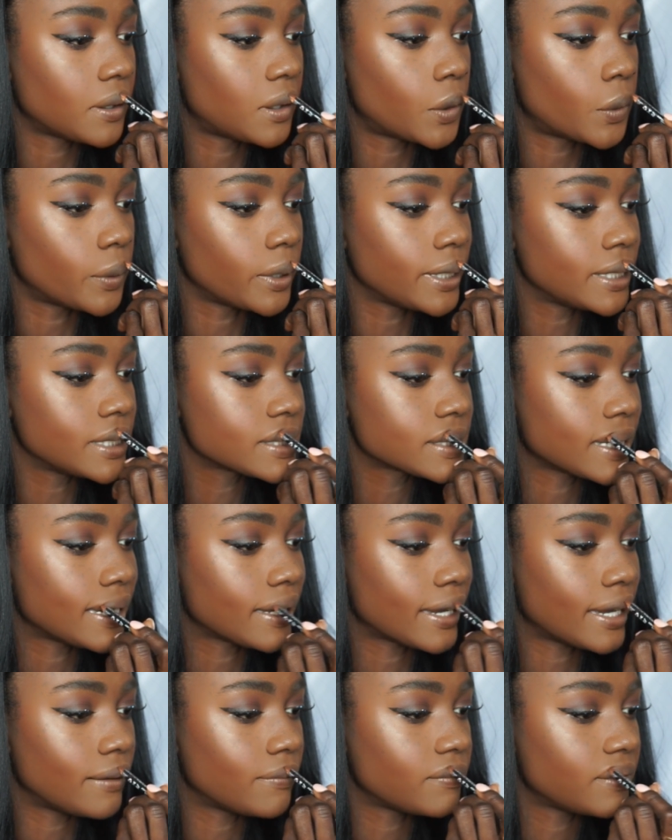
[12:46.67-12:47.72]
always.
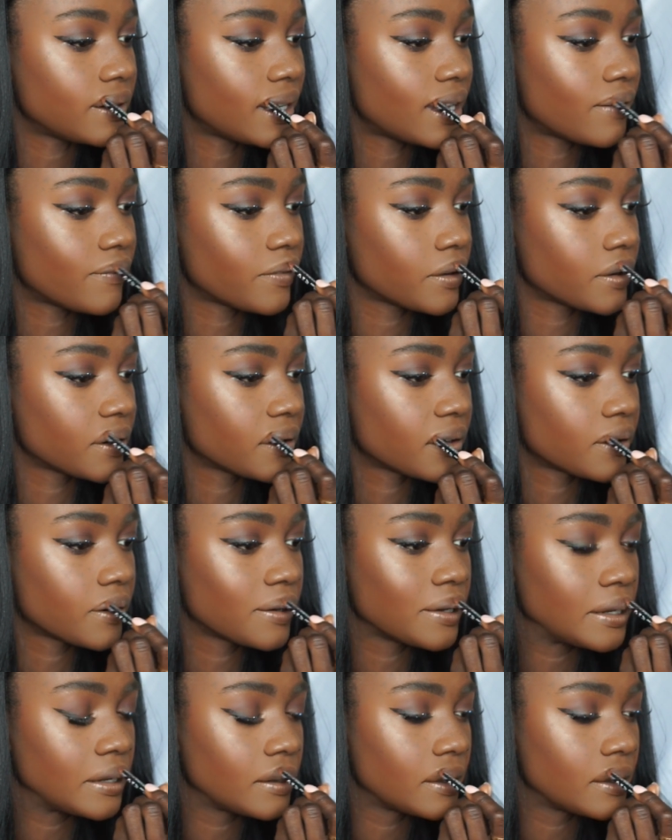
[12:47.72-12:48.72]
Like, I've never,